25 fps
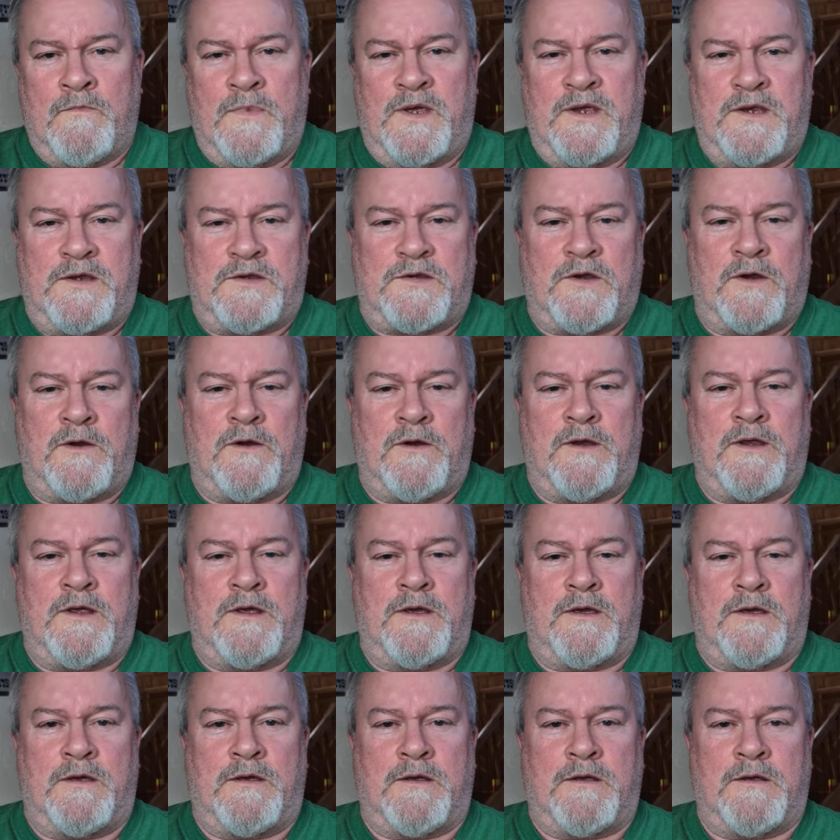Make sure
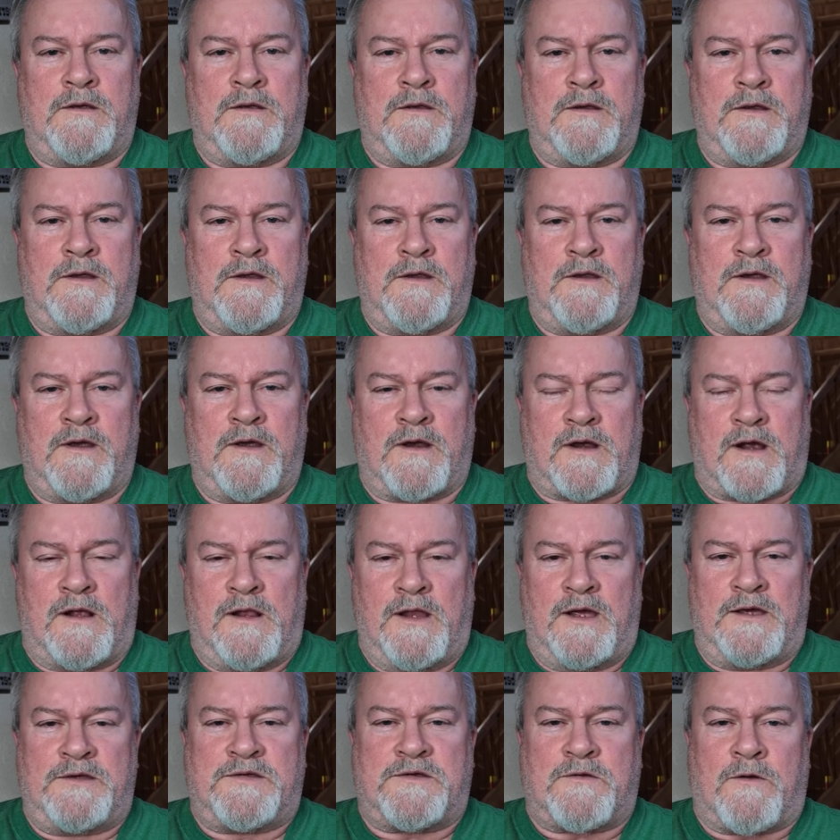you, your
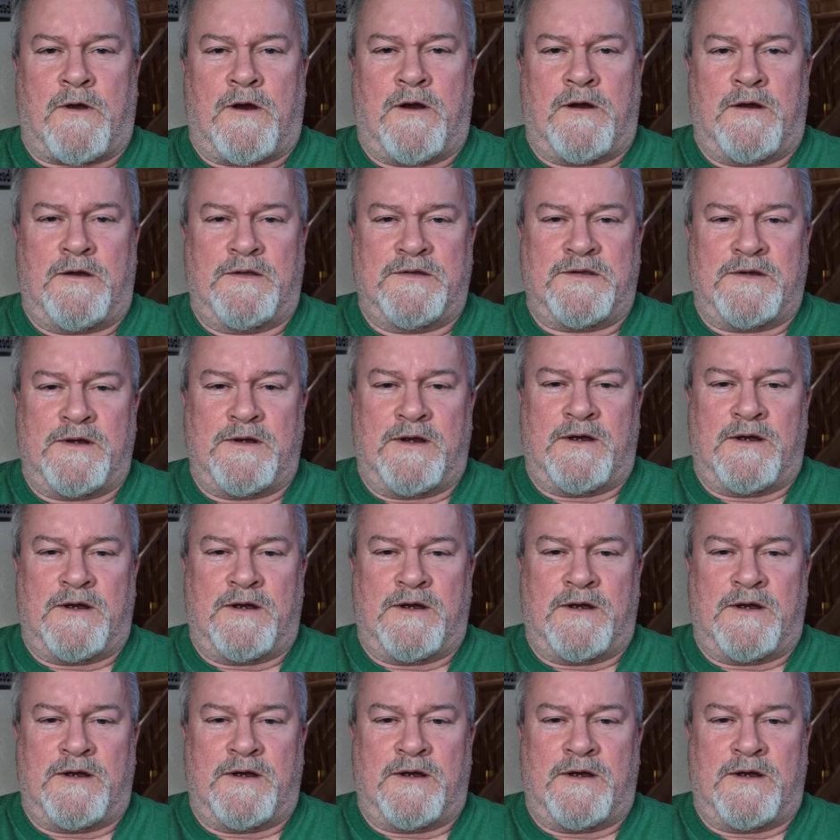cholesterols